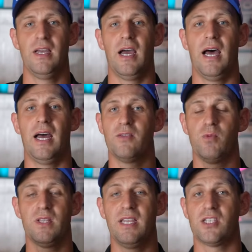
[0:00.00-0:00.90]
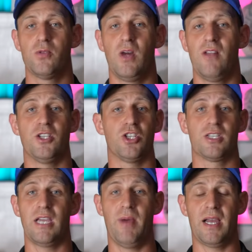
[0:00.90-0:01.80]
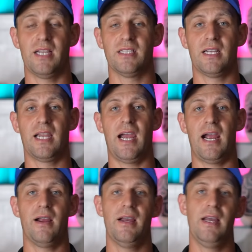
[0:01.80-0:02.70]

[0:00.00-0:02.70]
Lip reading: And with the S12, I just get back into the car